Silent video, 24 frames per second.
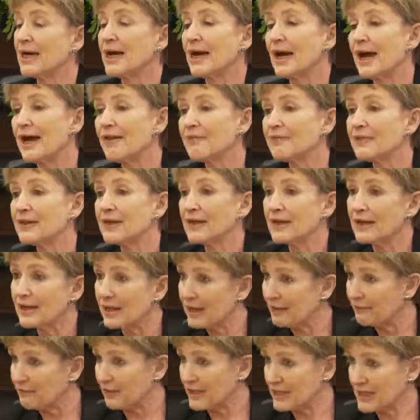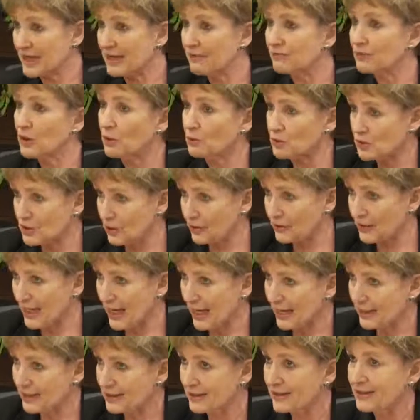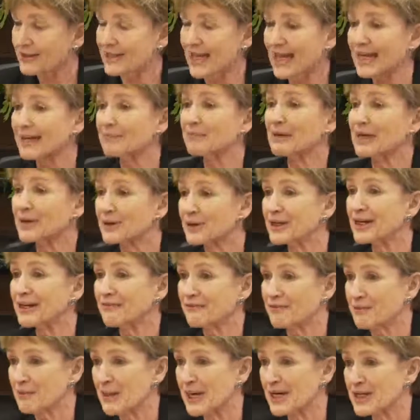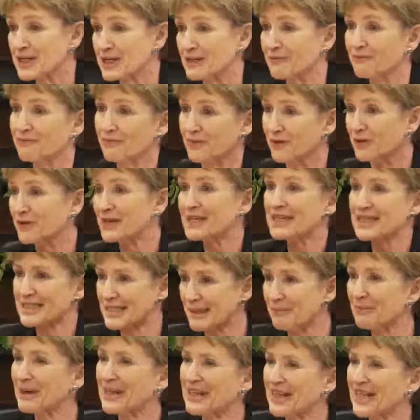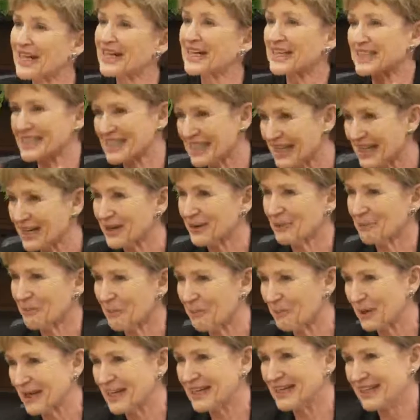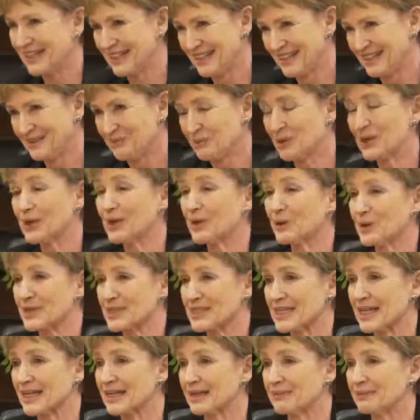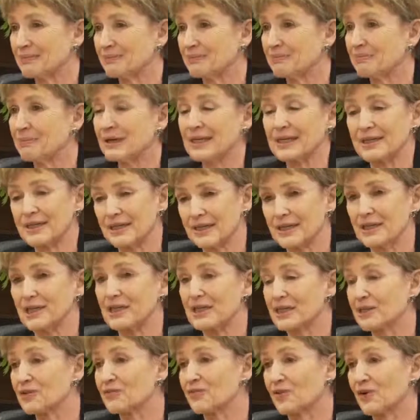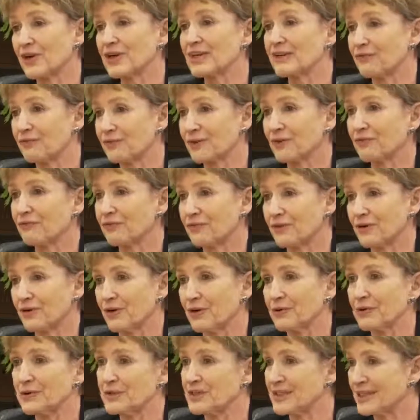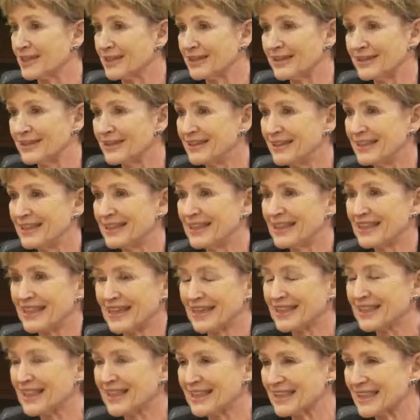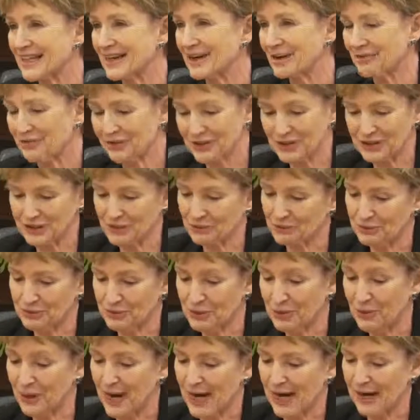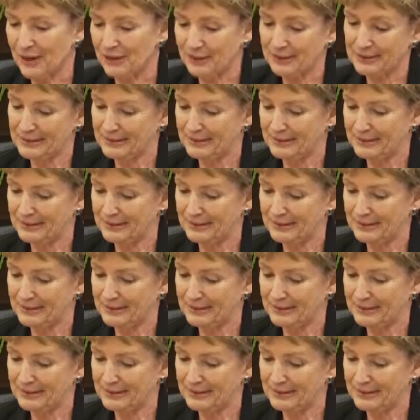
And if they save notes on that, that can be good information for somebody like us later when we go to sell them. But it is very difficult for owners to get that. They often don't know how.